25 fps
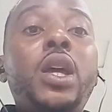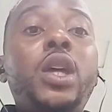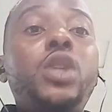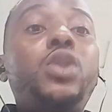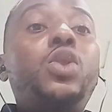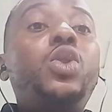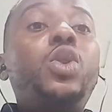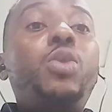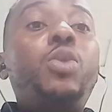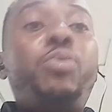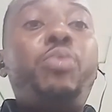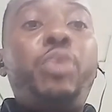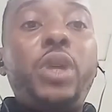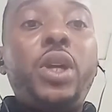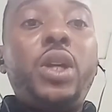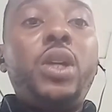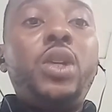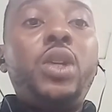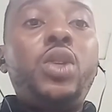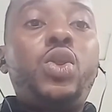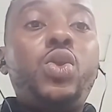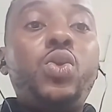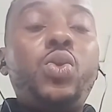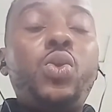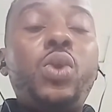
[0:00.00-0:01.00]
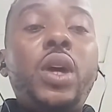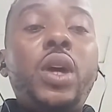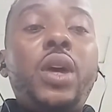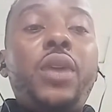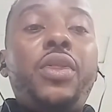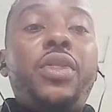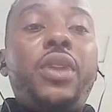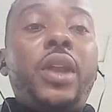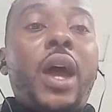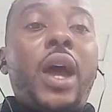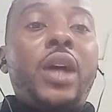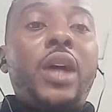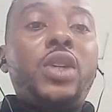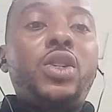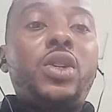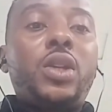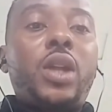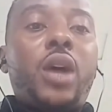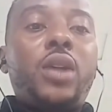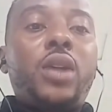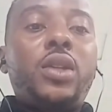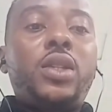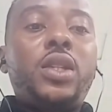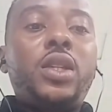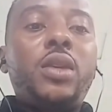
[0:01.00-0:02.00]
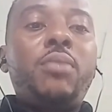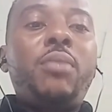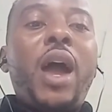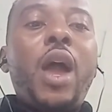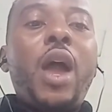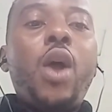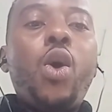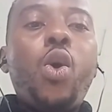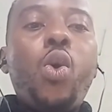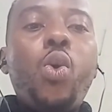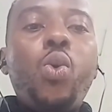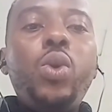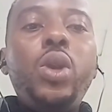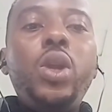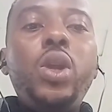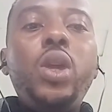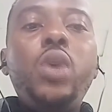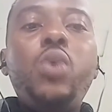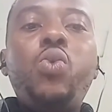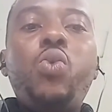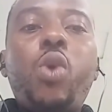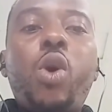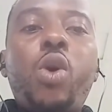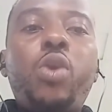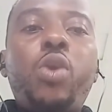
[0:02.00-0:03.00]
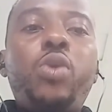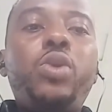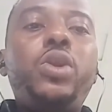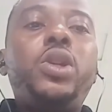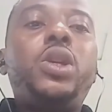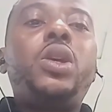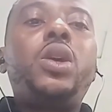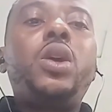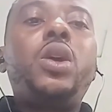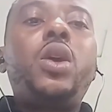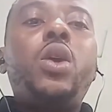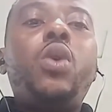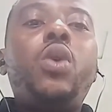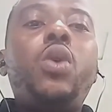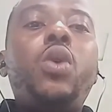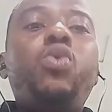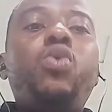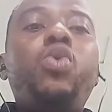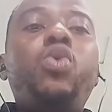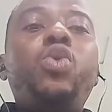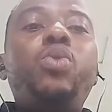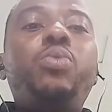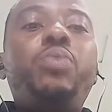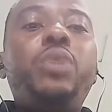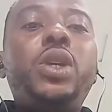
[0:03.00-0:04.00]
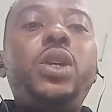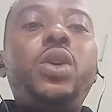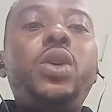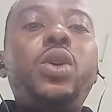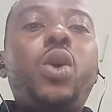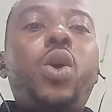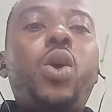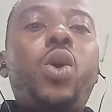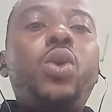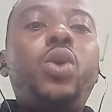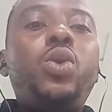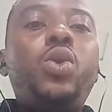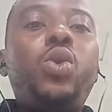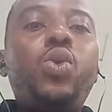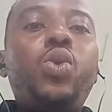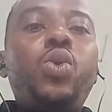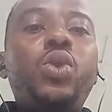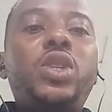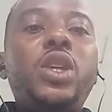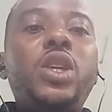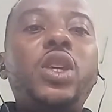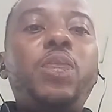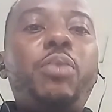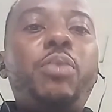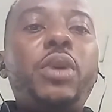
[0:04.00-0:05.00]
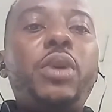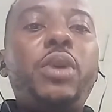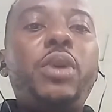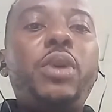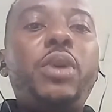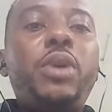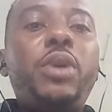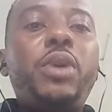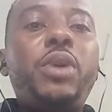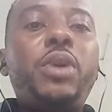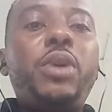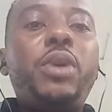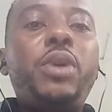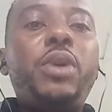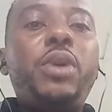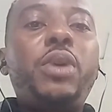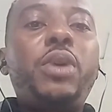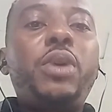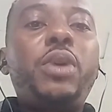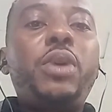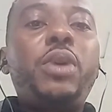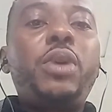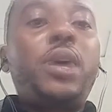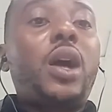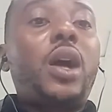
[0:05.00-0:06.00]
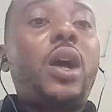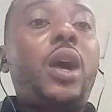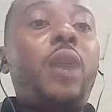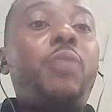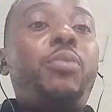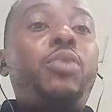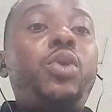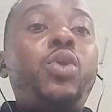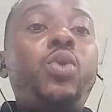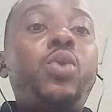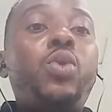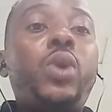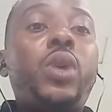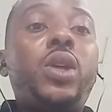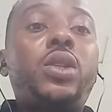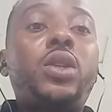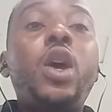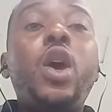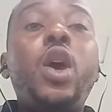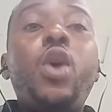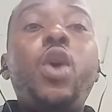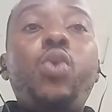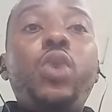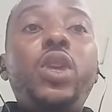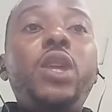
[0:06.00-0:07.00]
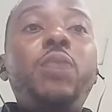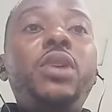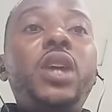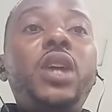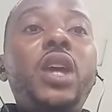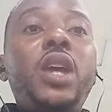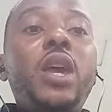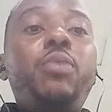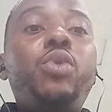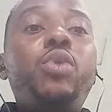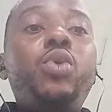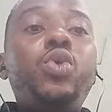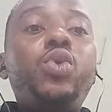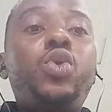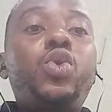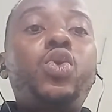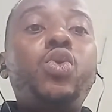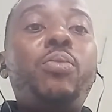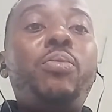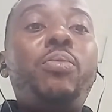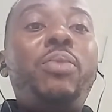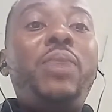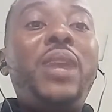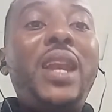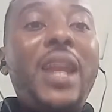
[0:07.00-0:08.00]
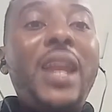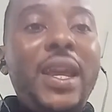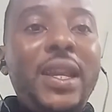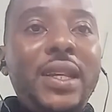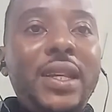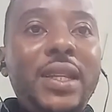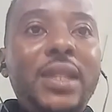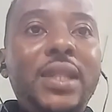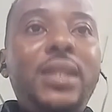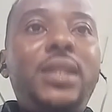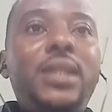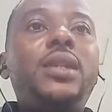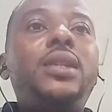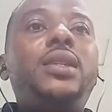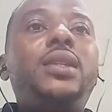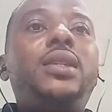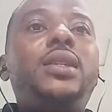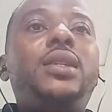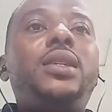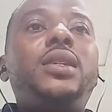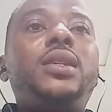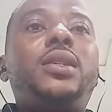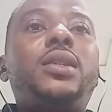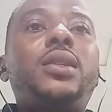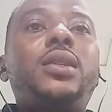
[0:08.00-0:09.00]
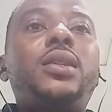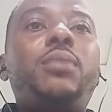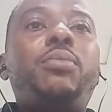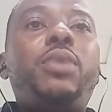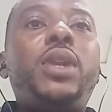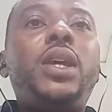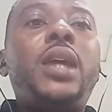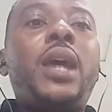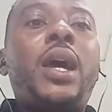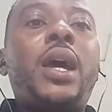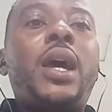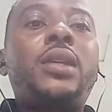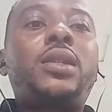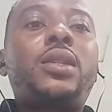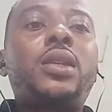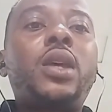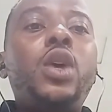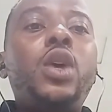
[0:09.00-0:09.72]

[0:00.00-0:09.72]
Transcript: is going to bring into the national team. My only worry will be on Jose Pesero's tactical prowess. Will he be able to blend these players